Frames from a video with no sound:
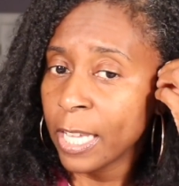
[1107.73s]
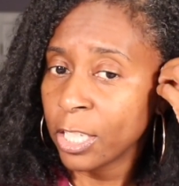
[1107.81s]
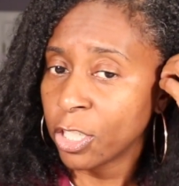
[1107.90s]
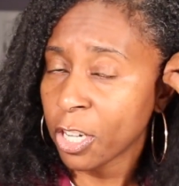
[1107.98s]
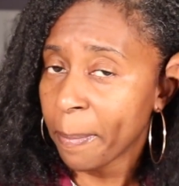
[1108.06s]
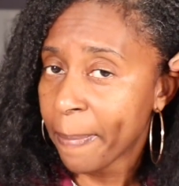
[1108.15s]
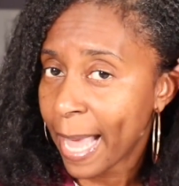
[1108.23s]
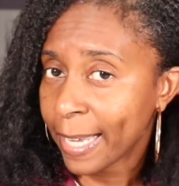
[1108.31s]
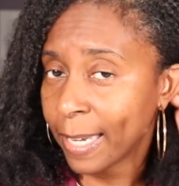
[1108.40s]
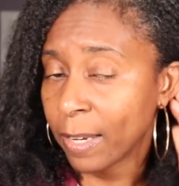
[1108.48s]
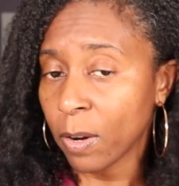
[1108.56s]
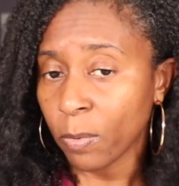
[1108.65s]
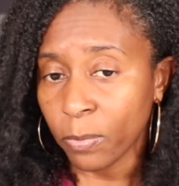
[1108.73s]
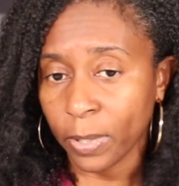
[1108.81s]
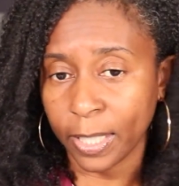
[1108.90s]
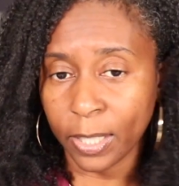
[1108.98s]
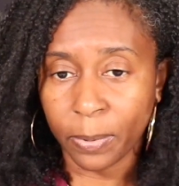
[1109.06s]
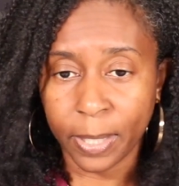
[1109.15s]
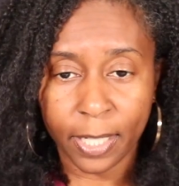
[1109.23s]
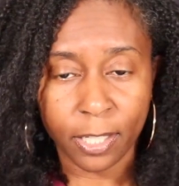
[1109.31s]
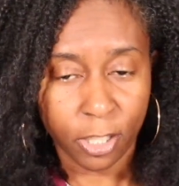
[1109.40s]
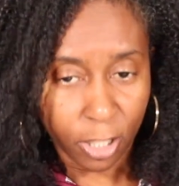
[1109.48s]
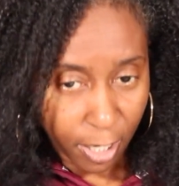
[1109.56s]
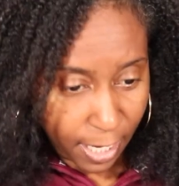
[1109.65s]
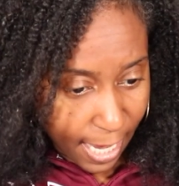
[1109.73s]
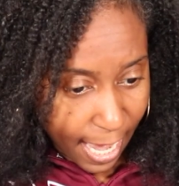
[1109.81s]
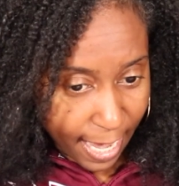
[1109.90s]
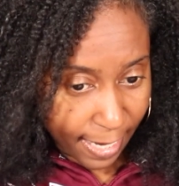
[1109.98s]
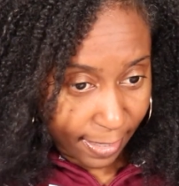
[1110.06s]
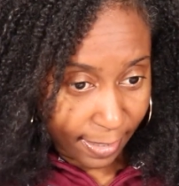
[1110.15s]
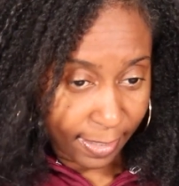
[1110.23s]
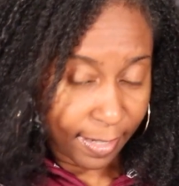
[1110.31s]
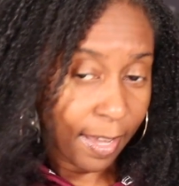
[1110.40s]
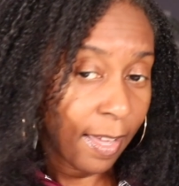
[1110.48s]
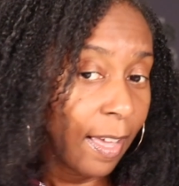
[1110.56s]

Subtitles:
jump back in really quick to show you guys,